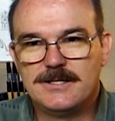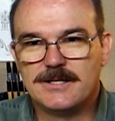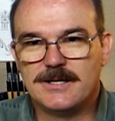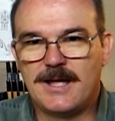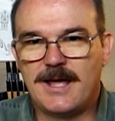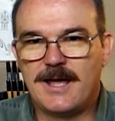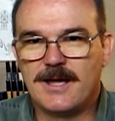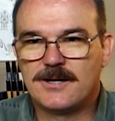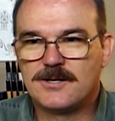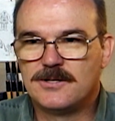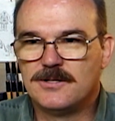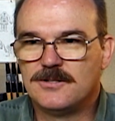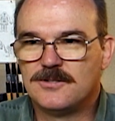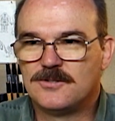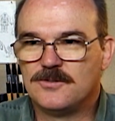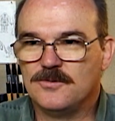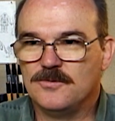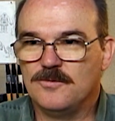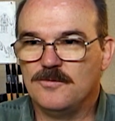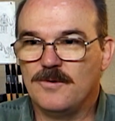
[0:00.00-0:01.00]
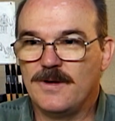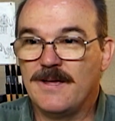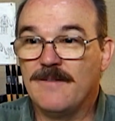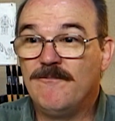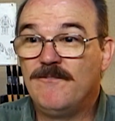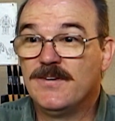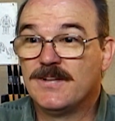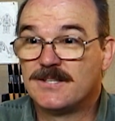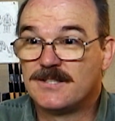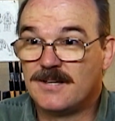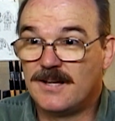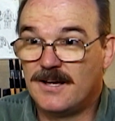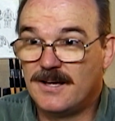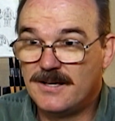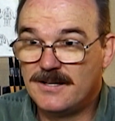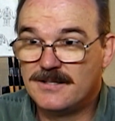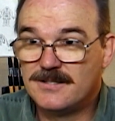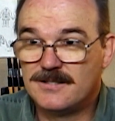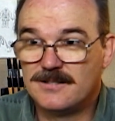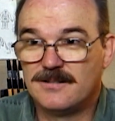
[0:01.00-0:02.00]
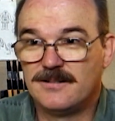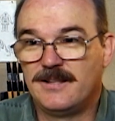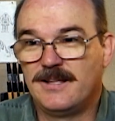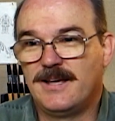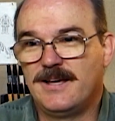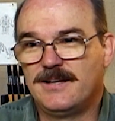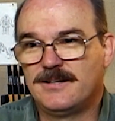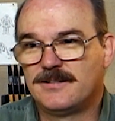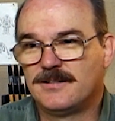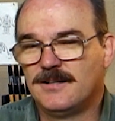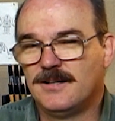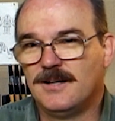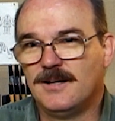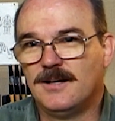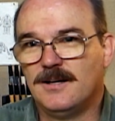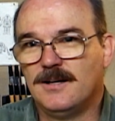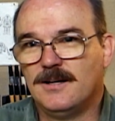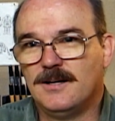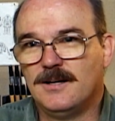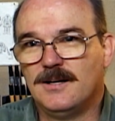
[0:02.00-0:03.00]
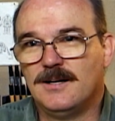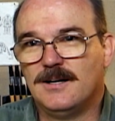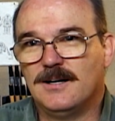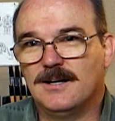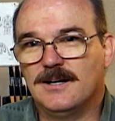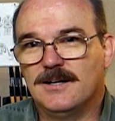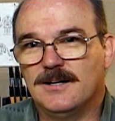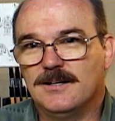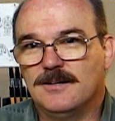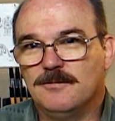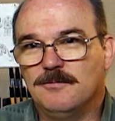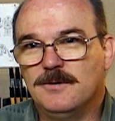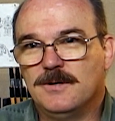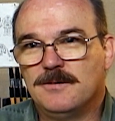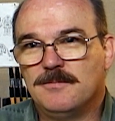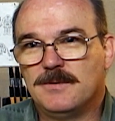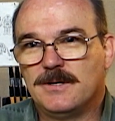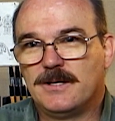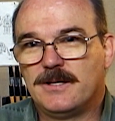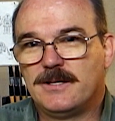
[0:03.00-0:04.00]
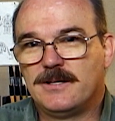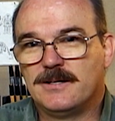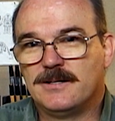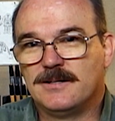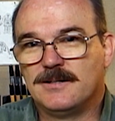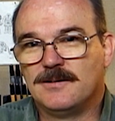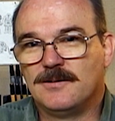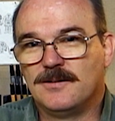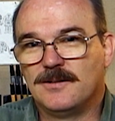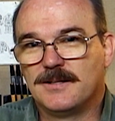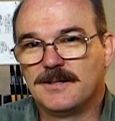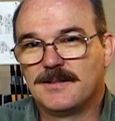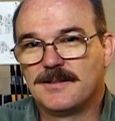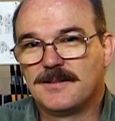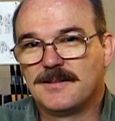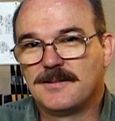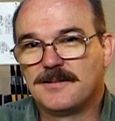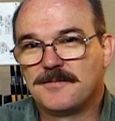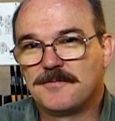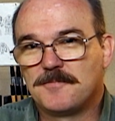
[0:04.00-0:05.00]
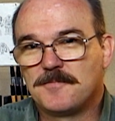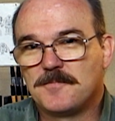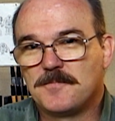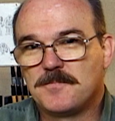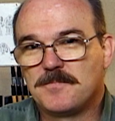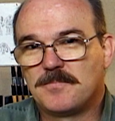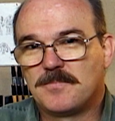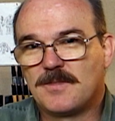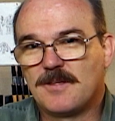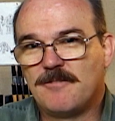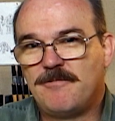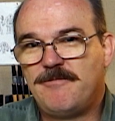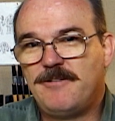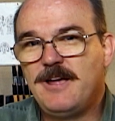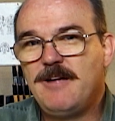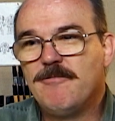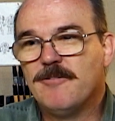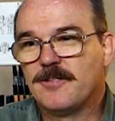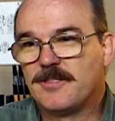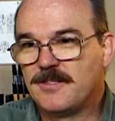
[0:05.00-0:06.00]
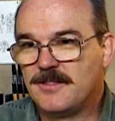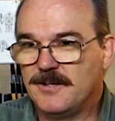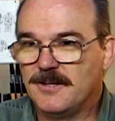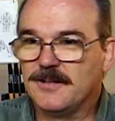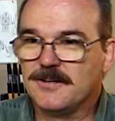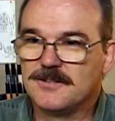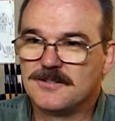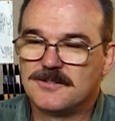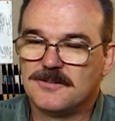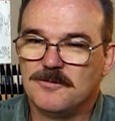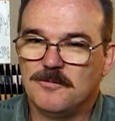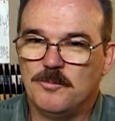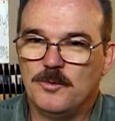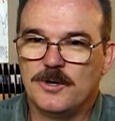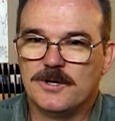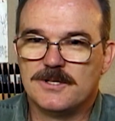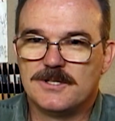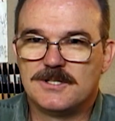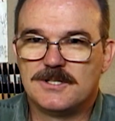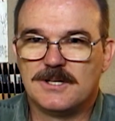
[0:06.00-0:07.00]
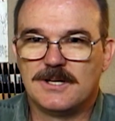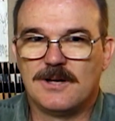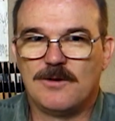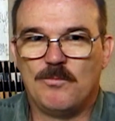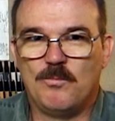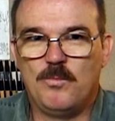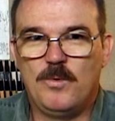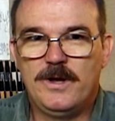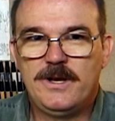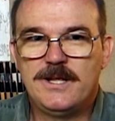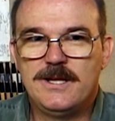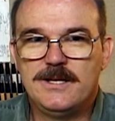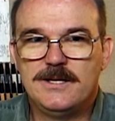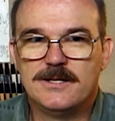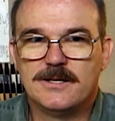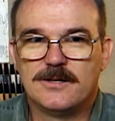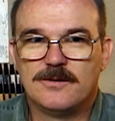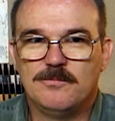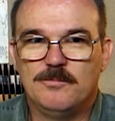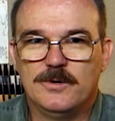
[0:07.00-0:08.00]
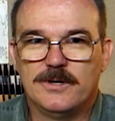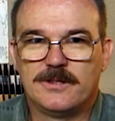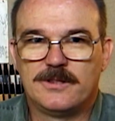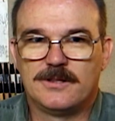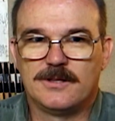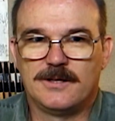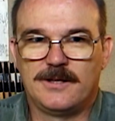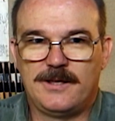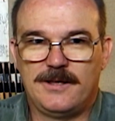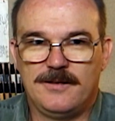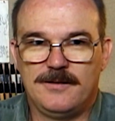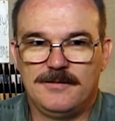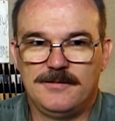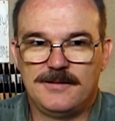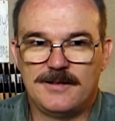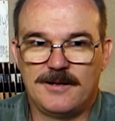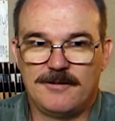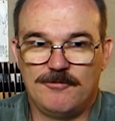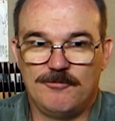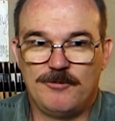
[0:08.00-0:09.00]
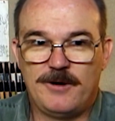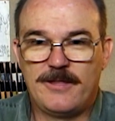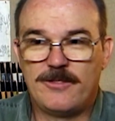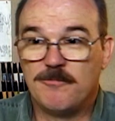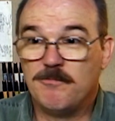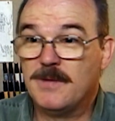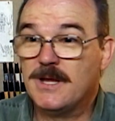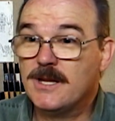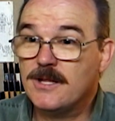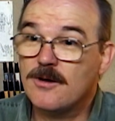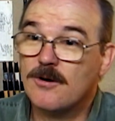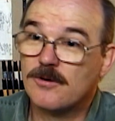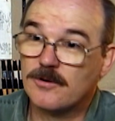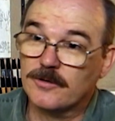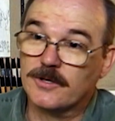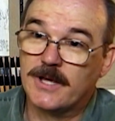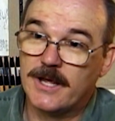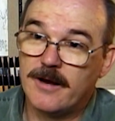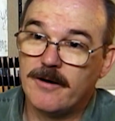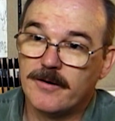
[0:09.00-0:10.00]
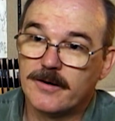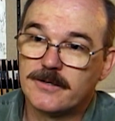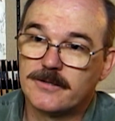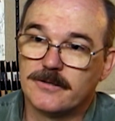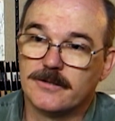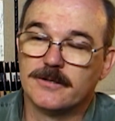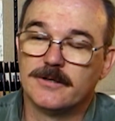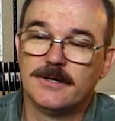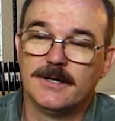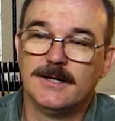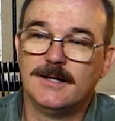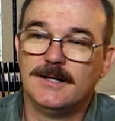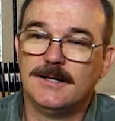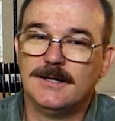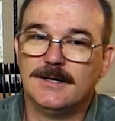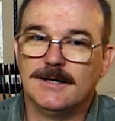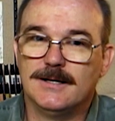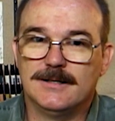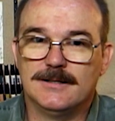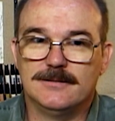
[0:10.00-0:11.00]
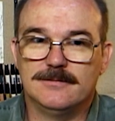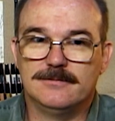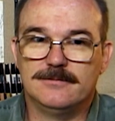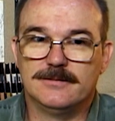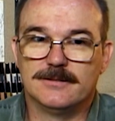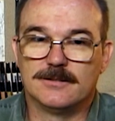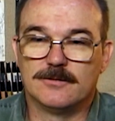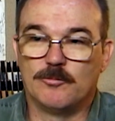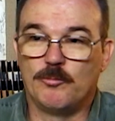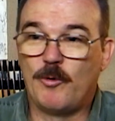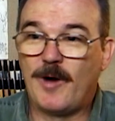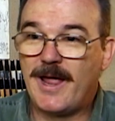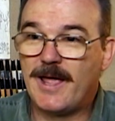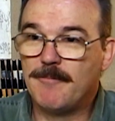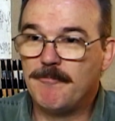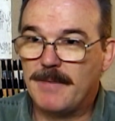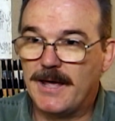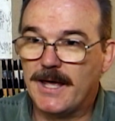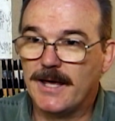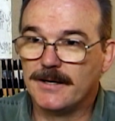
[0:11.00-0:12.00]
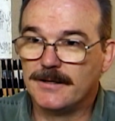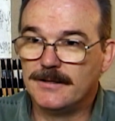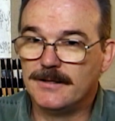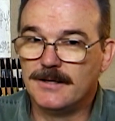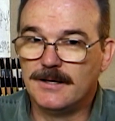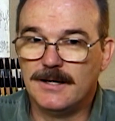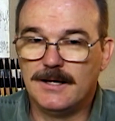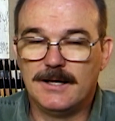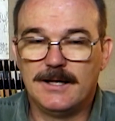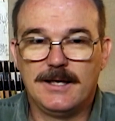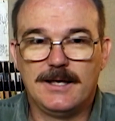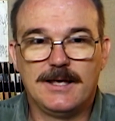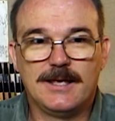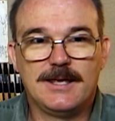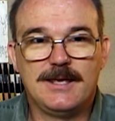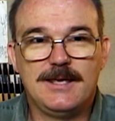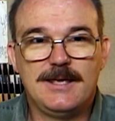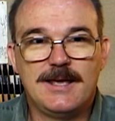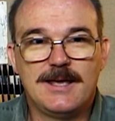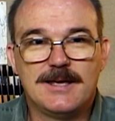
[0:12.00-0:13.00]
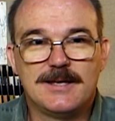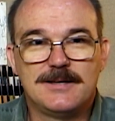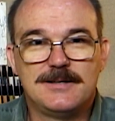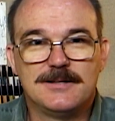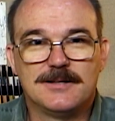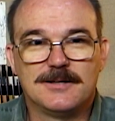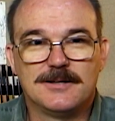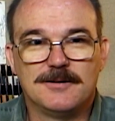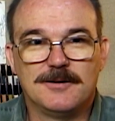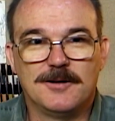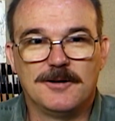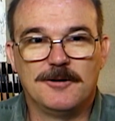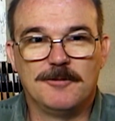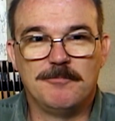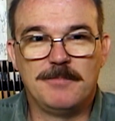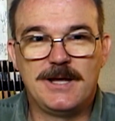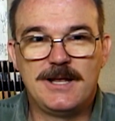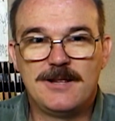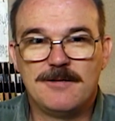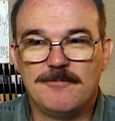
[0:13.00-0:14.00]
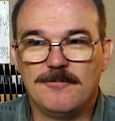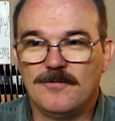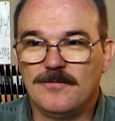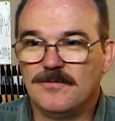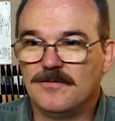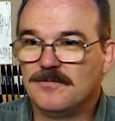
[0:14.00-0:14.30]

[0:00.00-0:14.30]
and actions to emphasize that. One of my favorite things was what he did with a rather mediocre character of Ram Man. He had made him,